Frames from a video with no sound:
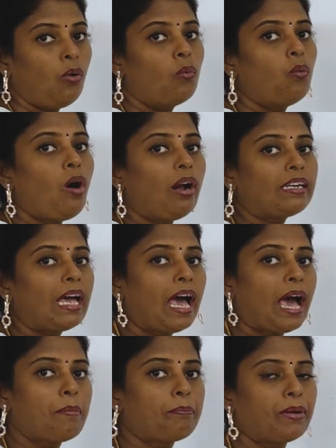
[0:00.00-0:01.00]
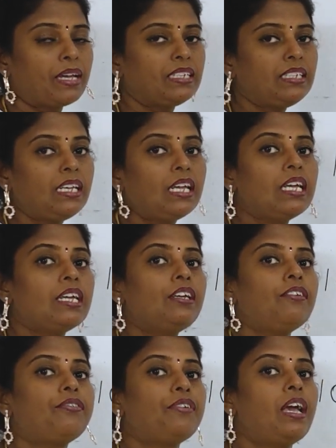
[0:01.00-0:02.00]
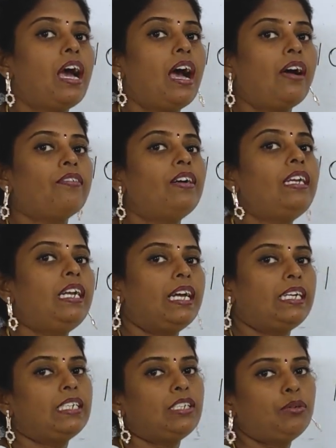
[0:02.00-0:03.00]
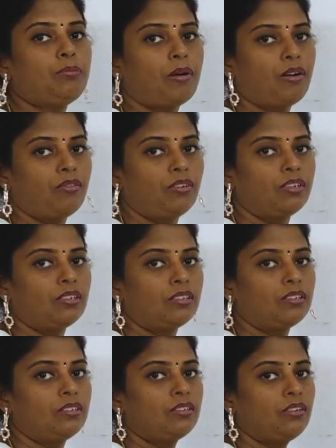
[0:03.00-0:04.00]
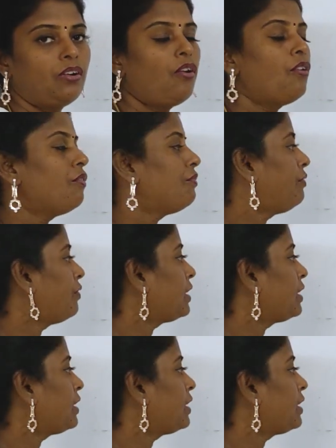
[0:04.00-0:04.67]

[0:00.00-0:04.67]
What happens if we have a negative power? For